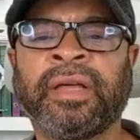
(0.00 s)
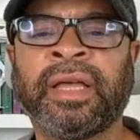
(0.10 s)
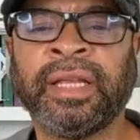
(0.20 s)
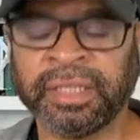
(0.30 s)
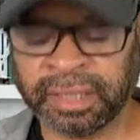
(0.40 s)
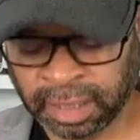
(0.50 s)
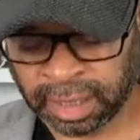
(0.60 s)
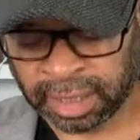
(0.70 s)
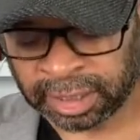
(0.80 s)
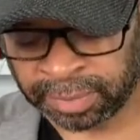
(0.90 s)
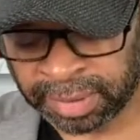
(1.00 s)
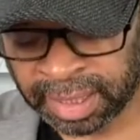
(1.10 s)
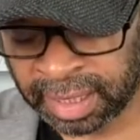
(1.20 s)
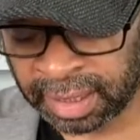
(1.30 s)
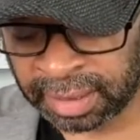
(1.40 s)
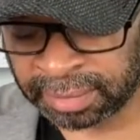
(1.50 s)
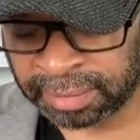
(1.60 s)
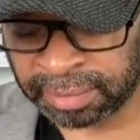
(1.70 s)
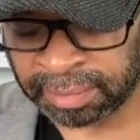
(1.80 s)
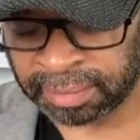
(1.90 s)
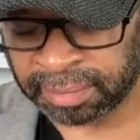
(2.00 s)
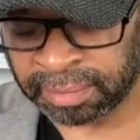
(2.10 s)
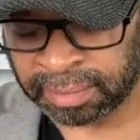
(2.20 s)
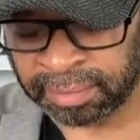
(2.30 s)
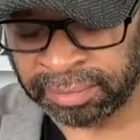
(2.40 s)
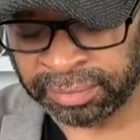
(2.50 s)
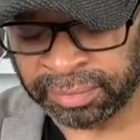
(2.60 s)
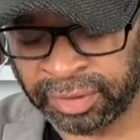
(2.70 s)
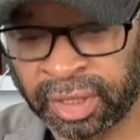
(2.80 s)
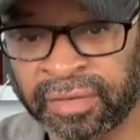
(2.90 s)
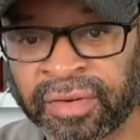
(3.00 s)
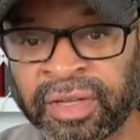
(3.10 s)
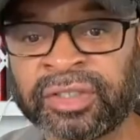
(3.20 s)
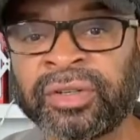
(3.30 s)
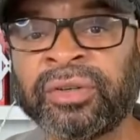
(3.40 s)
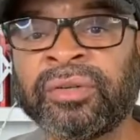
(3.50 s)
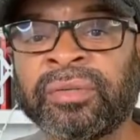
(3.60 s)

let's see here. Explain the frontostriatal.